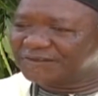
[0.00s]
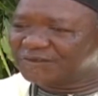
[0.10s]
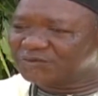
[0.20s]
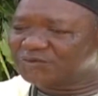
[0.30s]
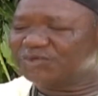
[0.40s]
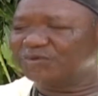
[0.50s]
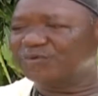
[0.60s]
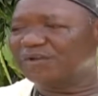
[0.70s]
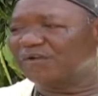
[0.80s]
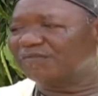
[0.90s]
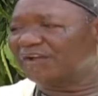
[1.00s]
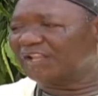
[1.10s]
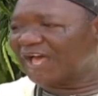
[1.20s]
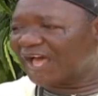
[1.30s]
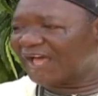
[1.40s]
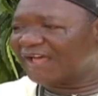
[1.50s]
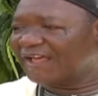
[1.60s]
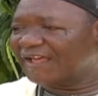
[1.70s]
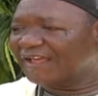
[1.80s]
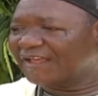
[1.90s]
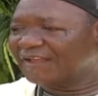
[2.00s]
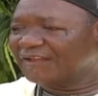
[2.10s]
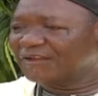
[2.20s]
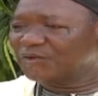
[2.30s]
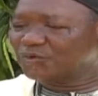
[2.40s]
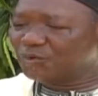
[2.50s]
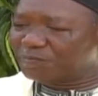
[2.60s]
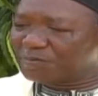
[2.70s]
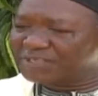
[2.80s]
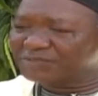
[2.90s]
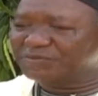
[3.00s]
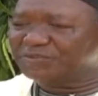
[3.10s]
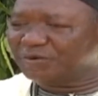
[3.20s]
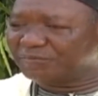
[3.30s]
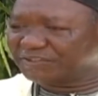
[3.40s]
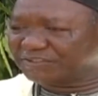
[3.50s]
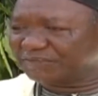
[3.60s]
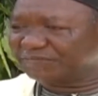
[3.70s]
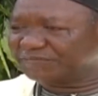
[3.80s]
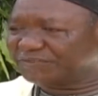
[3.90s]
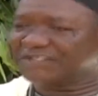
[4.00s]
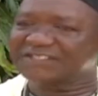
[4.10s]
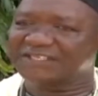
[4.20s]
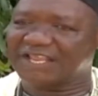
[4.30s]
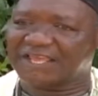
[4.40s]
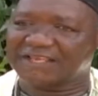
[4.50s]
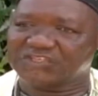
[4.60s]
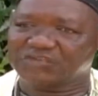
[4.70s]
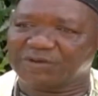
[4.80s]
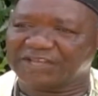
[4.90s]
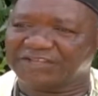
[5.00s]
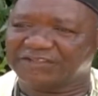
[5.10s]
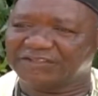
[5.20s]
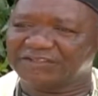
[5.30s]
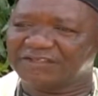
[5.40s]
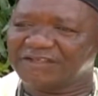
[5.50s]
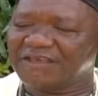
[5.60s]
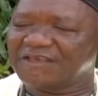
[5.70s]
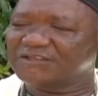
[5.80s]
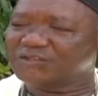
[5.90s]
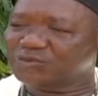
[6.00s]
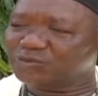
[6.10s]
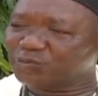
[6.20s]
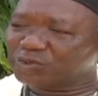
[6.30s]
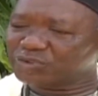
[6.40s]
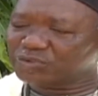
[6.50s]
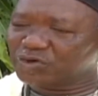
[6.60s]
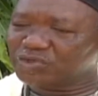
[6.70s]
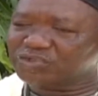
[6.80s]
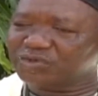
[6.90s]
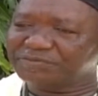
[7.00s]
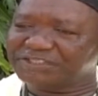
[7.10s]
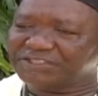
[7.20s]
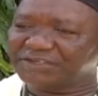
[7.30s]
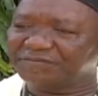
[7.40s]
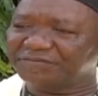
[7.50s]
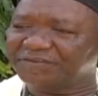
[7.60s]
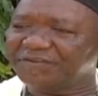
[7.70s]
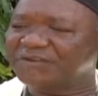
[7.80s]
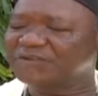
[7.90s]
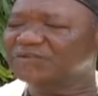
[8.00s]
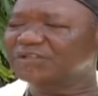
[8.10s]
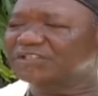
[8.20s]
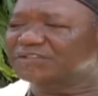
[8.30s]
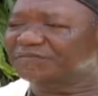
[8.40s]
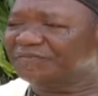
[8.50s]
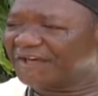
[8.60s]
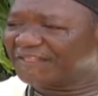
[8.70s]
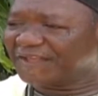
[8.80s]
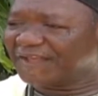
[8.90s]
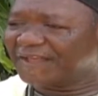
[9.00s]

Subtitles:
to the will of Allah. You must be submissive, just like Ishmael was so submissive to his father.